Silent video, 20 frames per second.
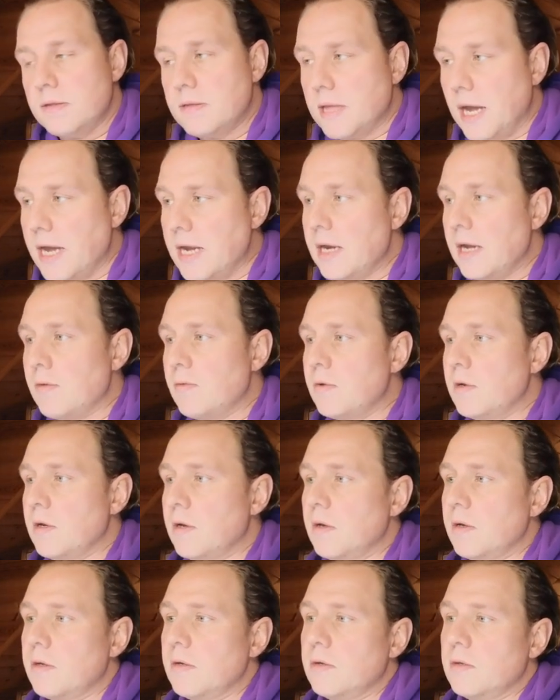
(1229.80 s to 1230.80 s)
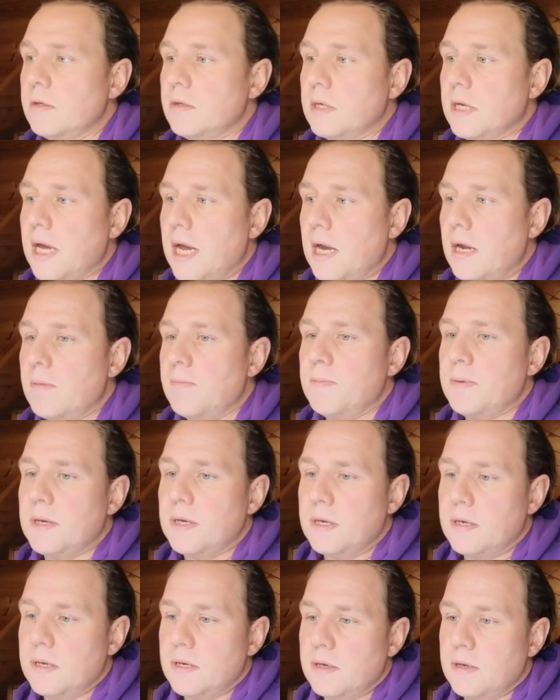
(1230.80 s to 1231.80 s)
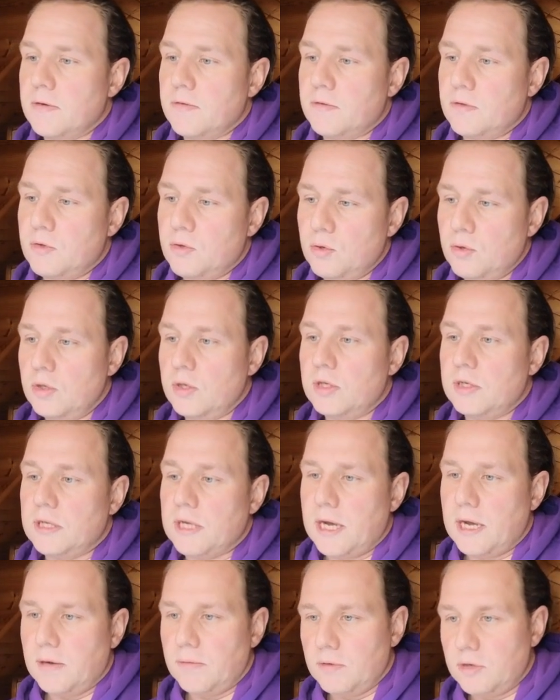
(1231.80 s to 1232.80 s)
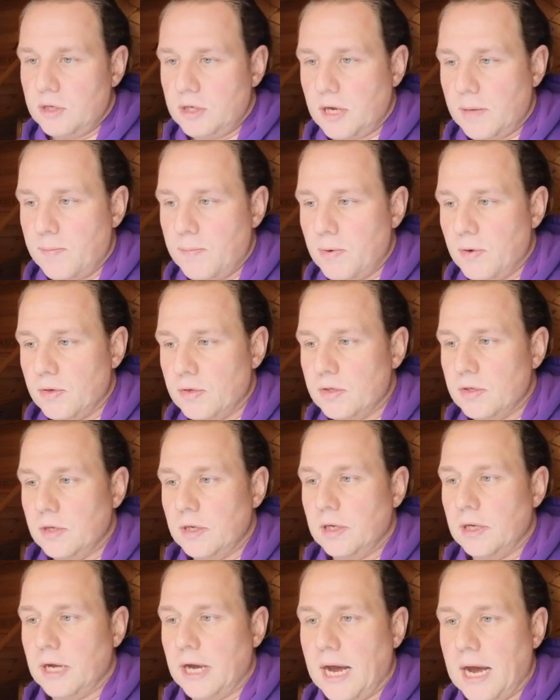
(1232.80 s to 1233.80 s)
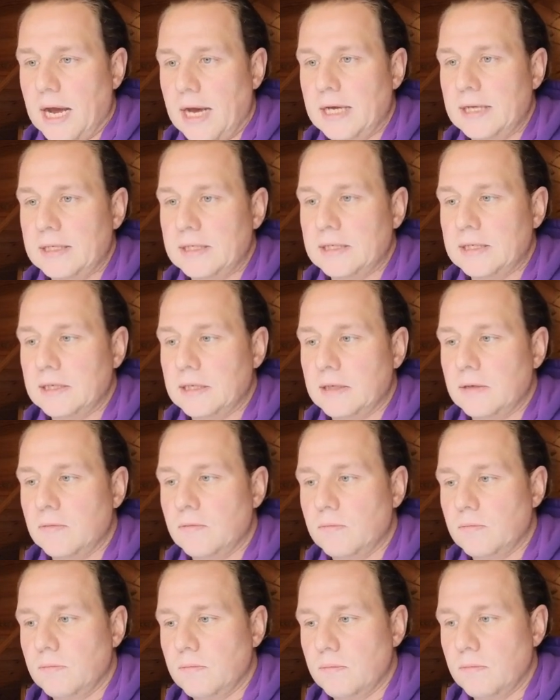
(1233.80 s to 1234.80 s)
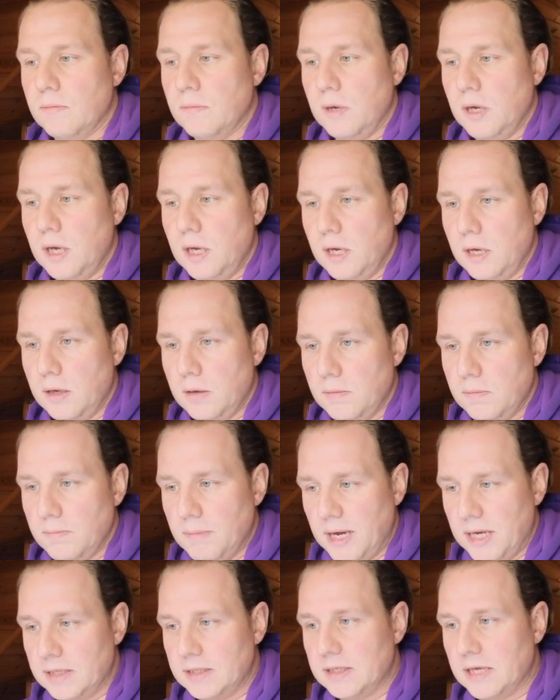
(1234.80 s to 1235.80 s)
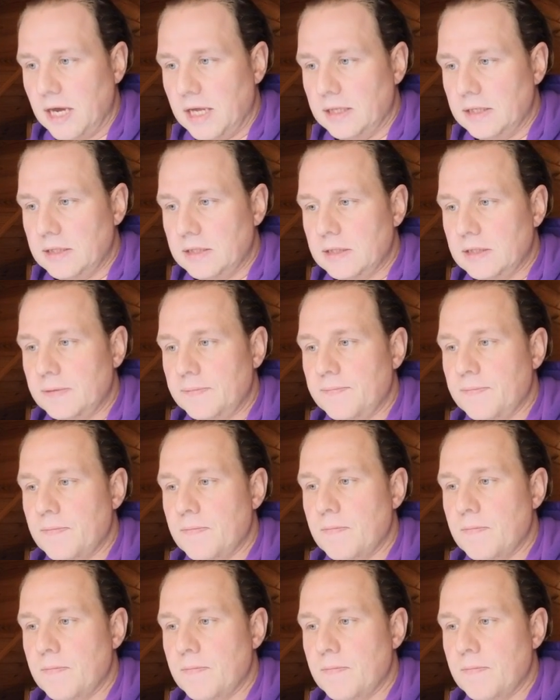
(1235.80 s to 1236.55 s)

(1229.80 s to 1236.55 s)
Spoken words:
Then I would argue the galloping to the style which that person has makes sense.